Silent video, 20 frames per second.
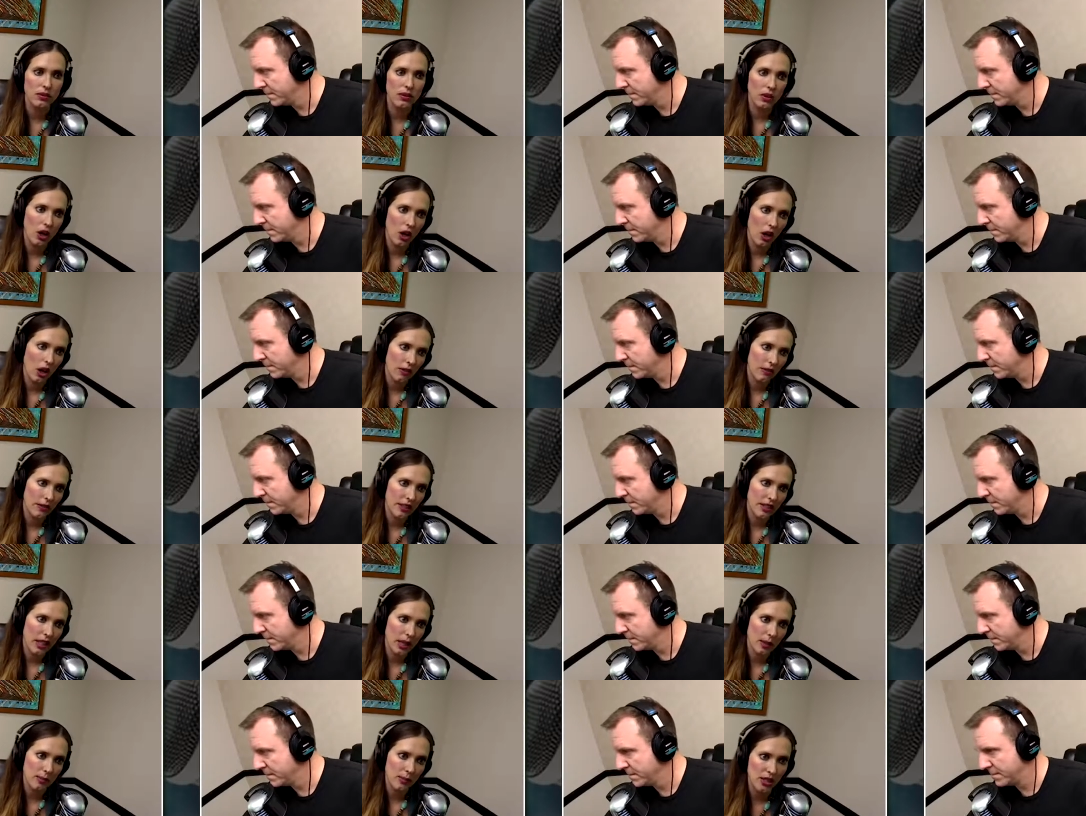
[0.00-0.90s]

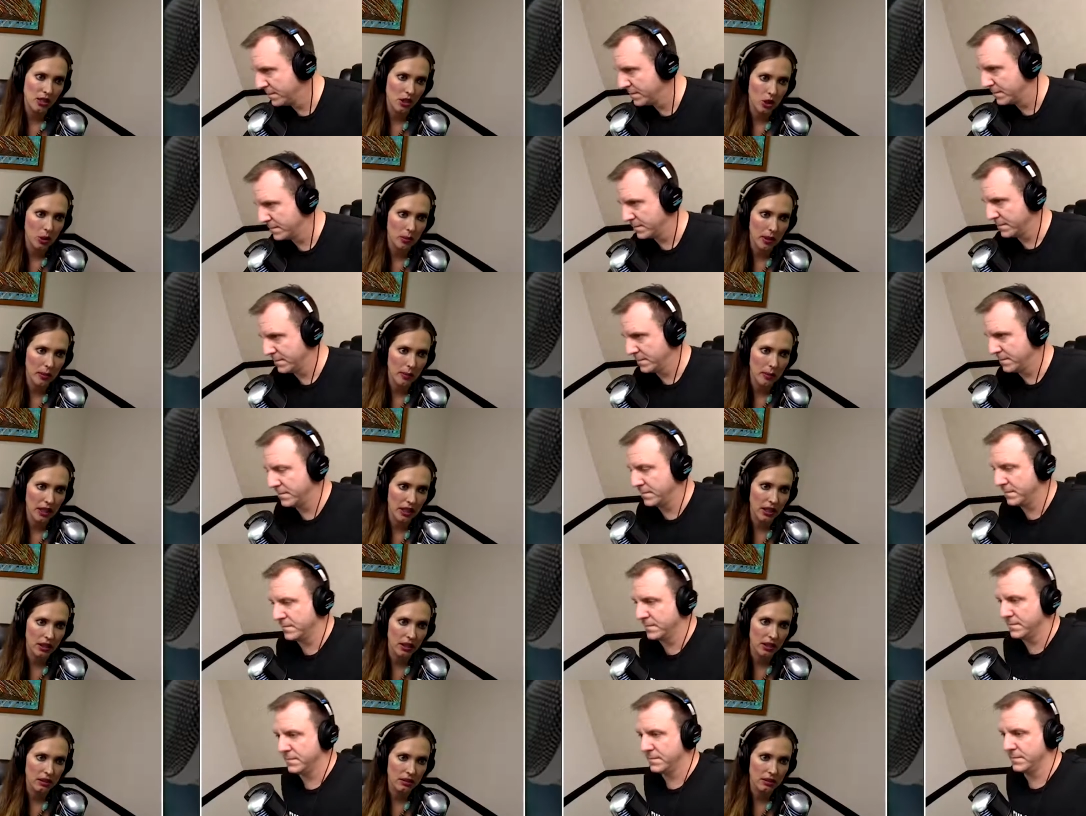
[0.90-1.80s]
Speaker 1: oftentimes a little bit
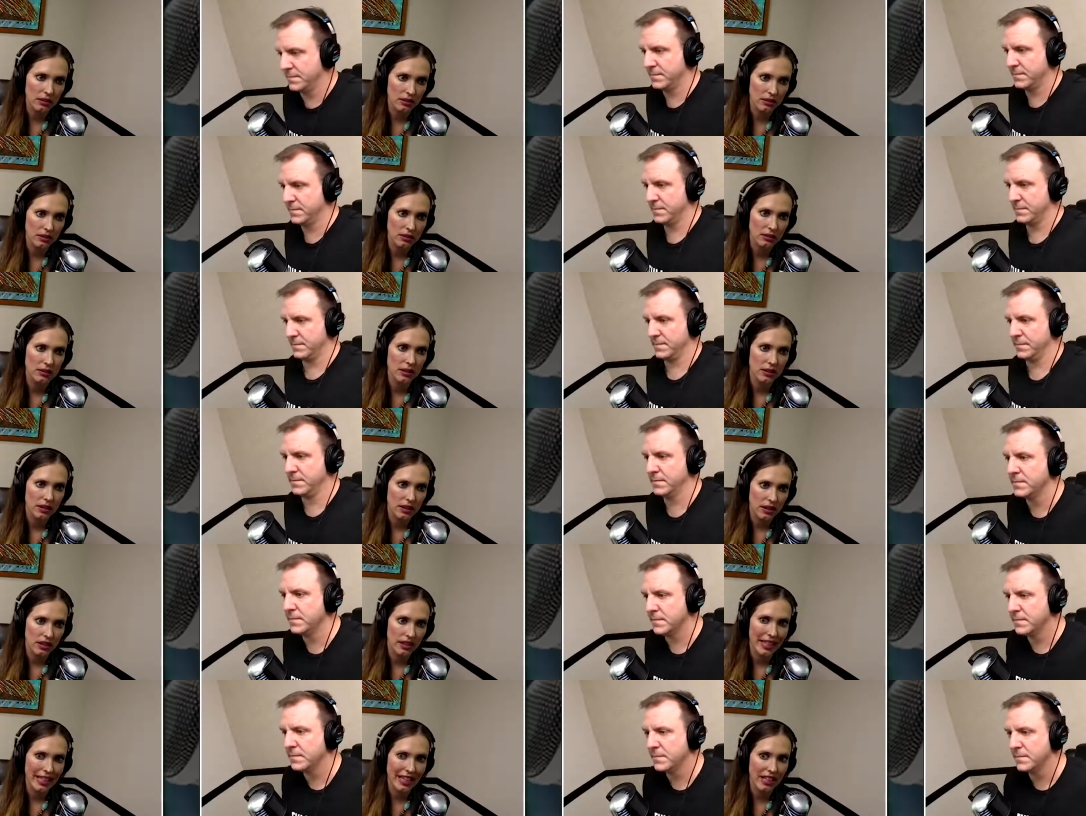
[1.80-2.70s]
better.
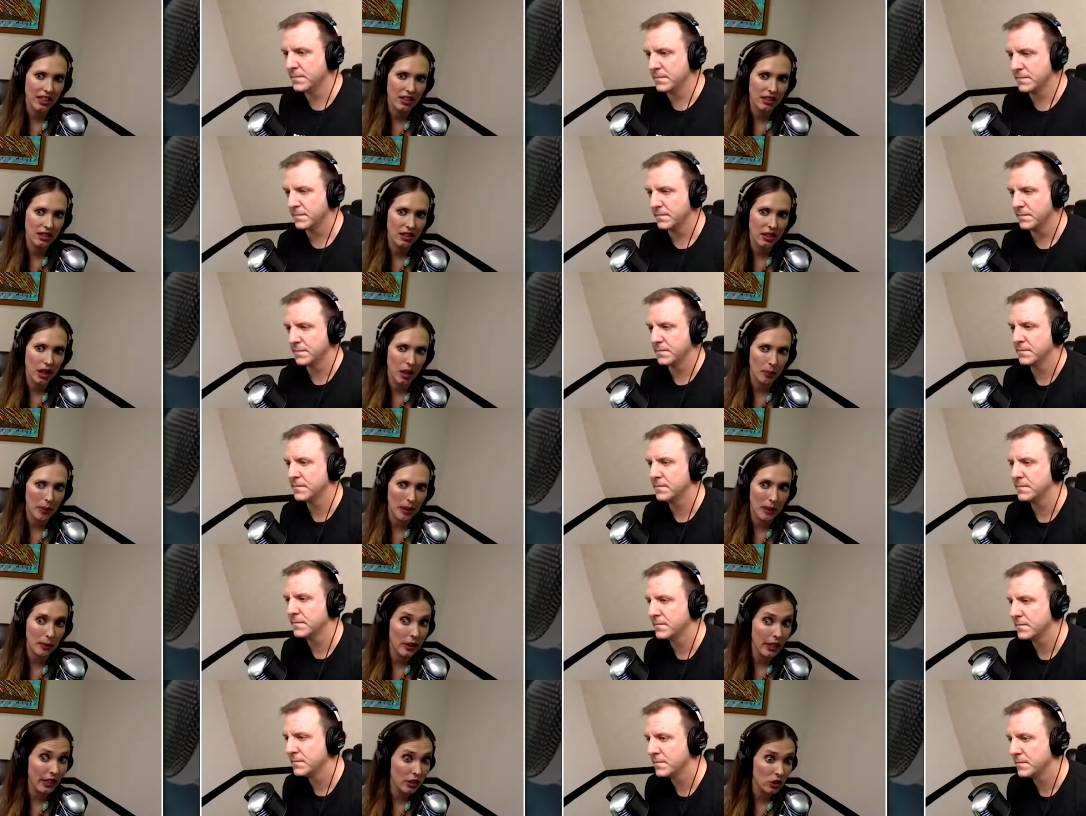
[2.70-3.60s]
They get uh, people
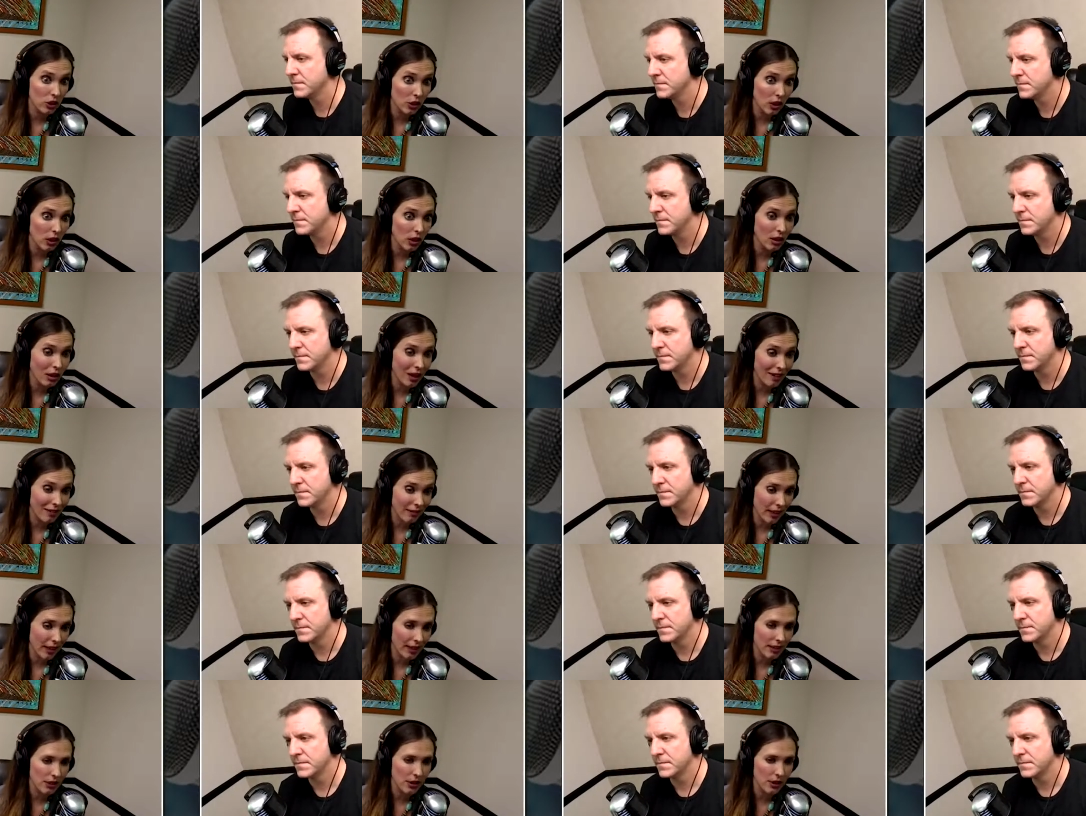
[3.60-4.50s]
get drunk a lot
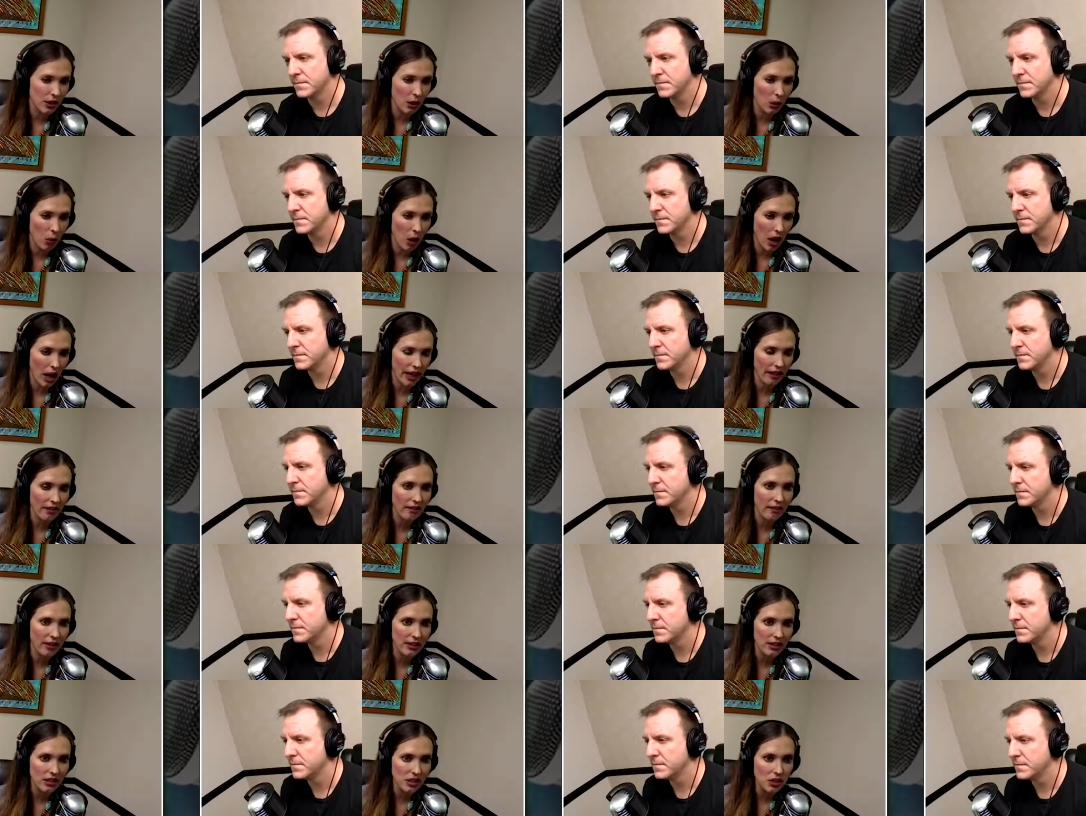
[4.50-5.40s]
faster at wine
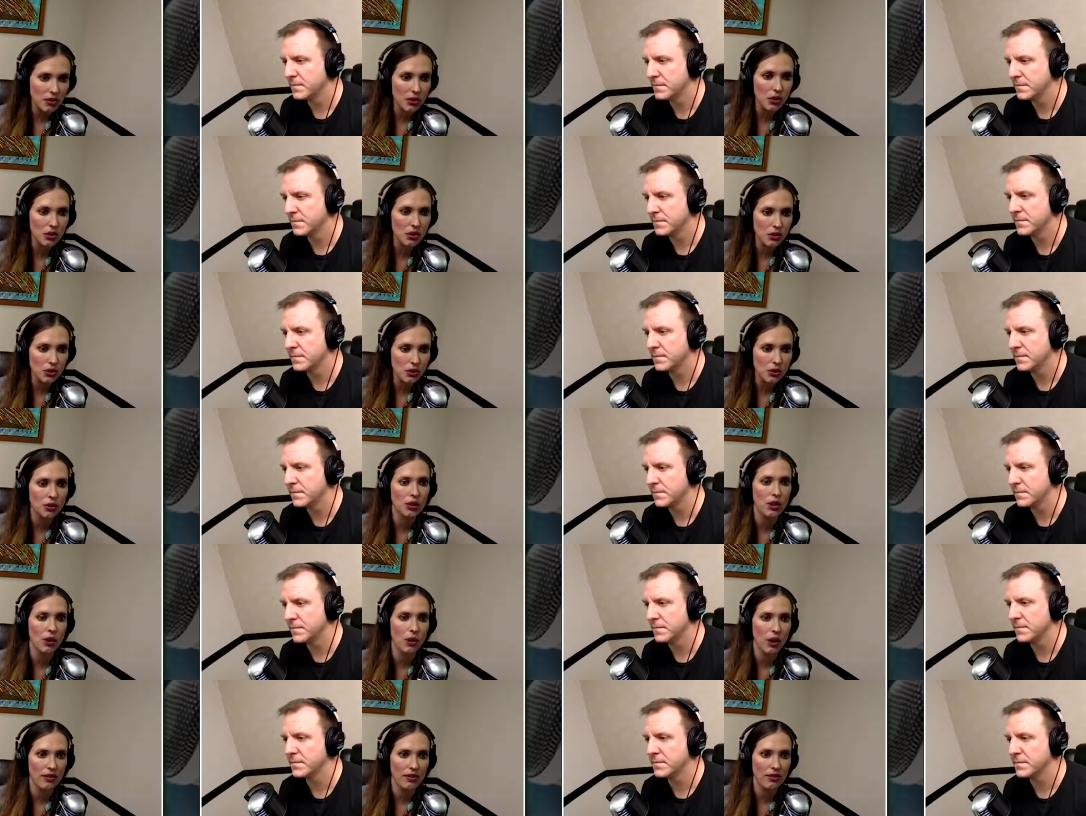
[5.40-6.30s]
festivals, mm. so
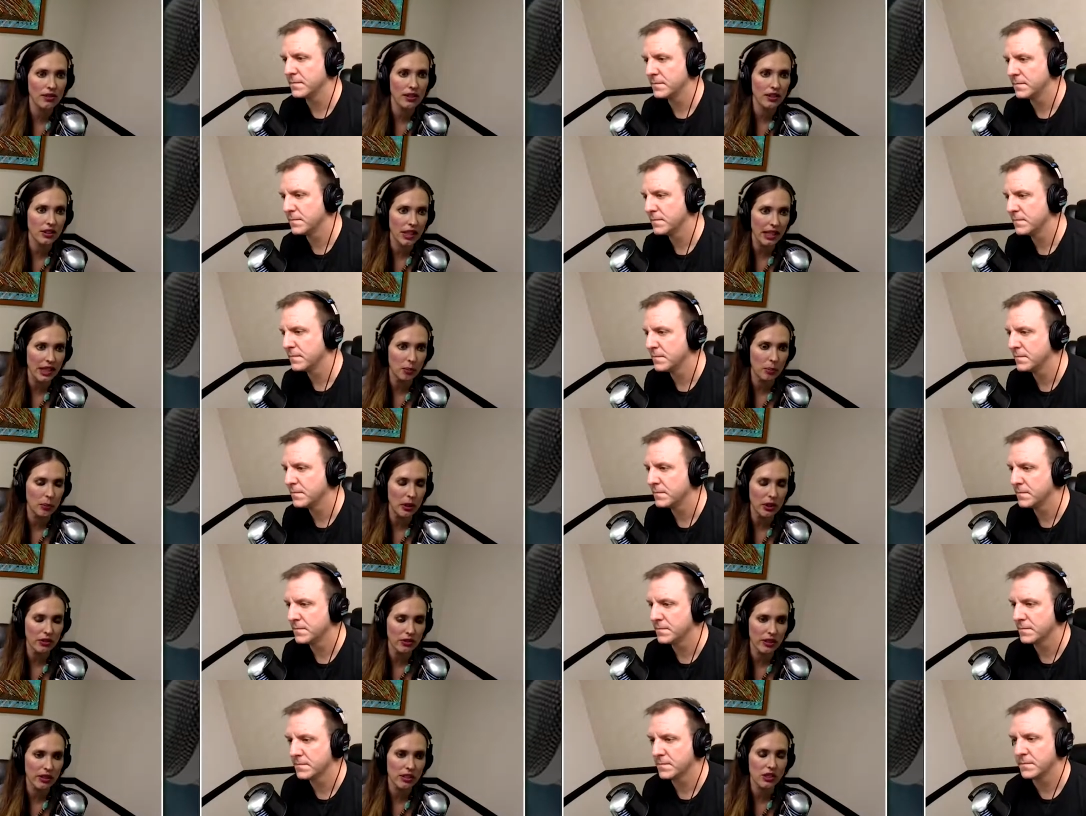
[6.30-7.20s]
I feel like beer
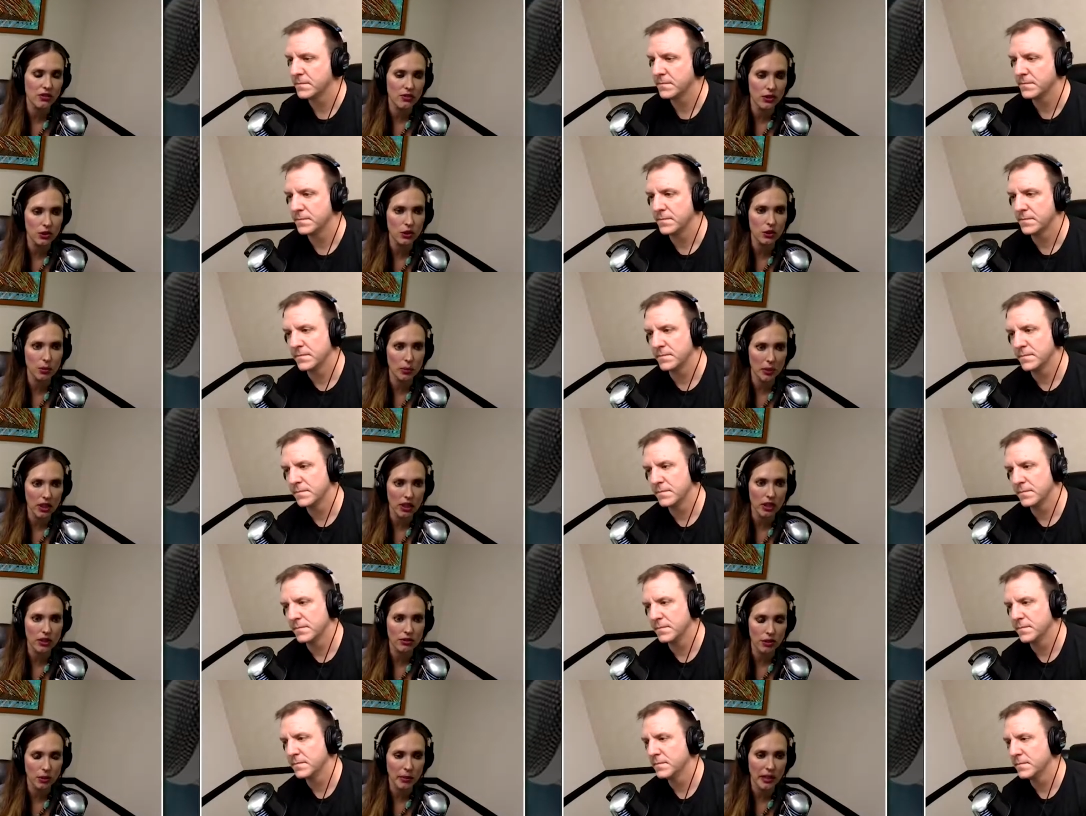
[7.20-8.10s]
festivals are better
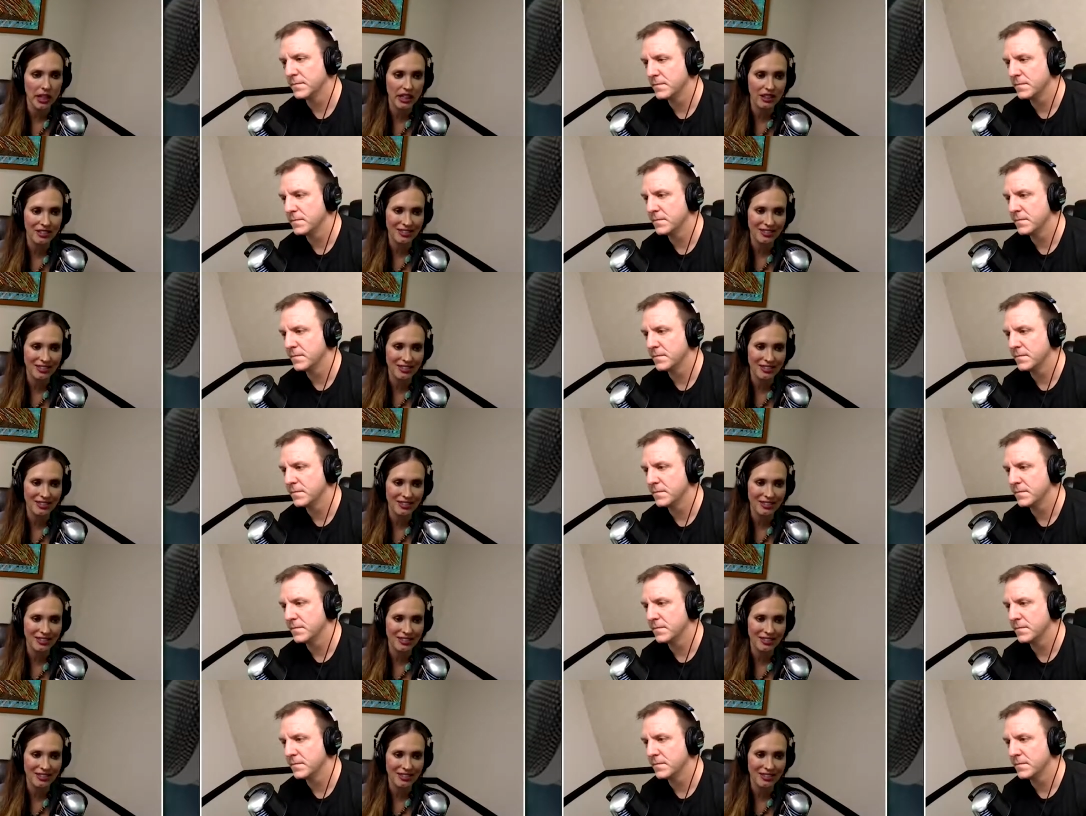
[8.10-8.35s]
for me.